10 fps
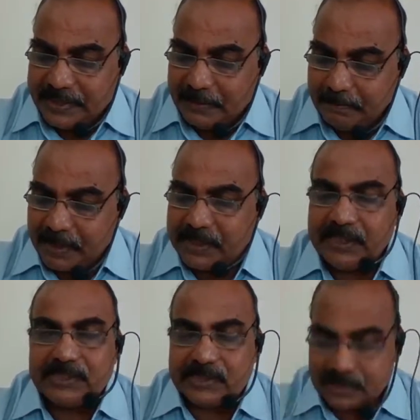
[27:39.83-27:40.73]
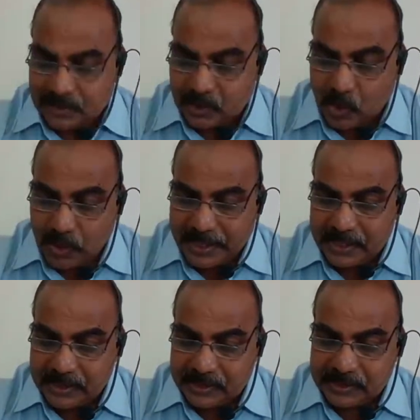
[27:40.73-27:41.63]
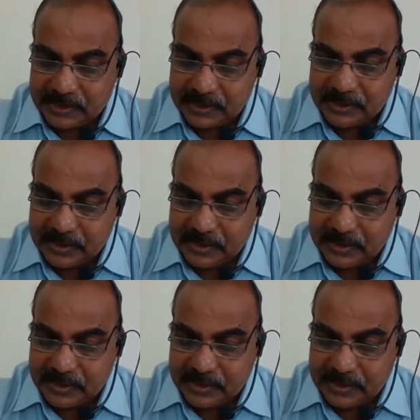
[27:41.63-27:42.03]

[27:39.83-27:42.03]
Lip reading: timber hitch, rolling hitch,